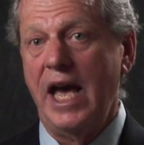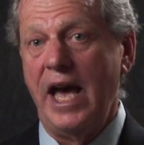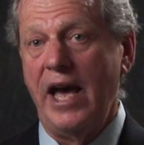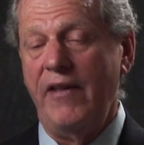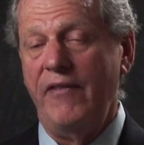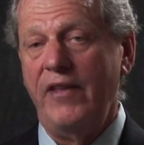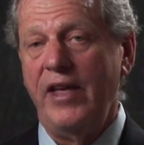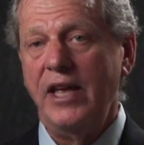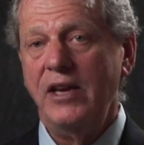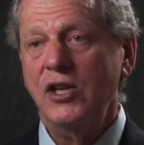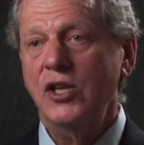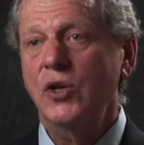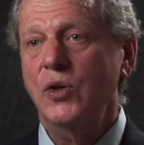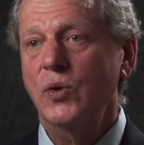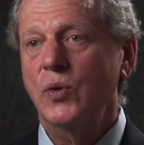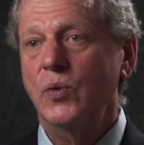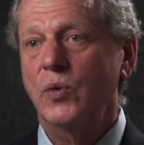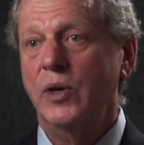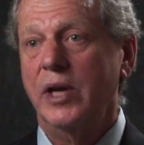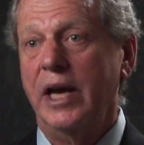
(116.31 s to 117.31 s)
and then
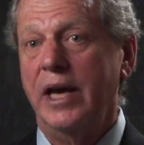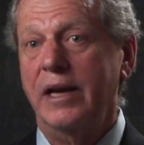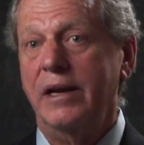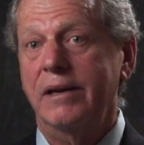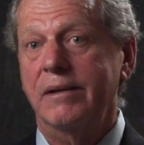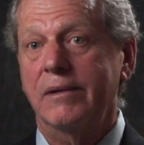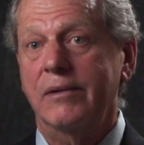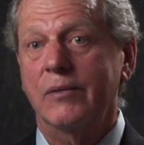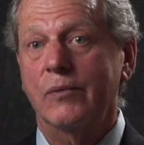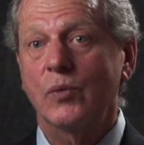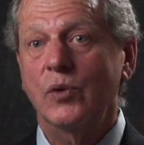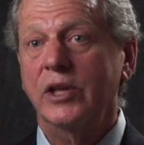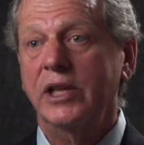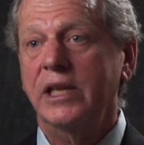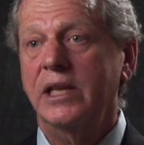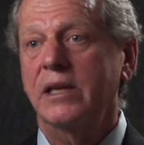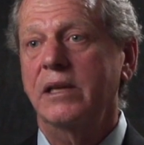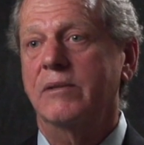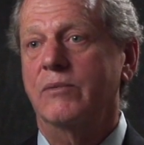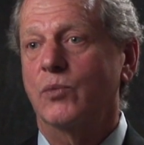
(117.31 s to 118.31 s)
you can
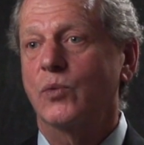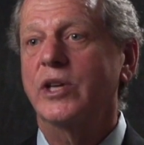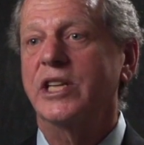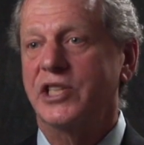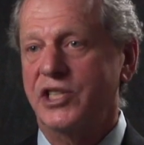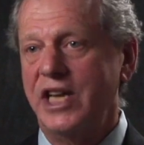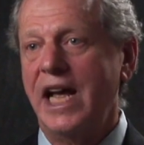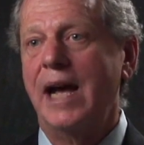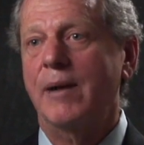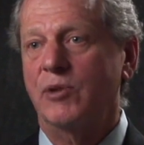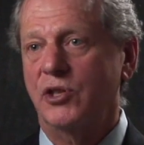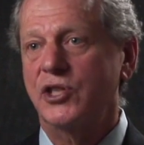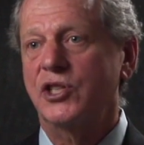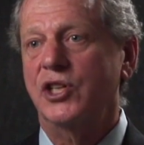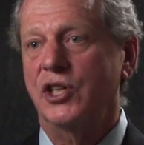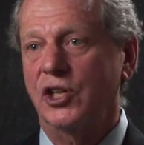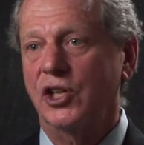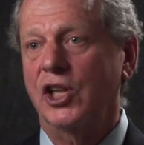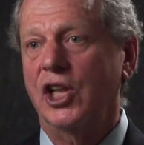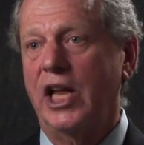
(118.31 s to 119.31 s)
really reestablish
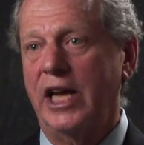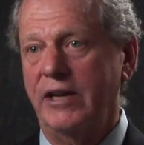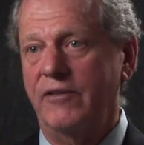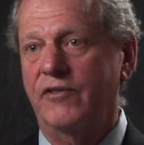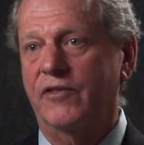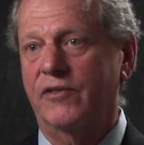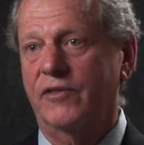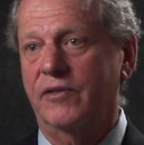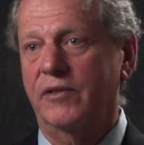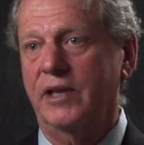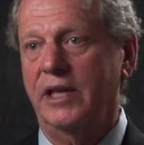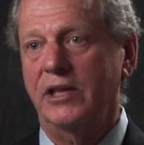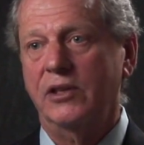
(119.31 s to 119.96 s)
their life.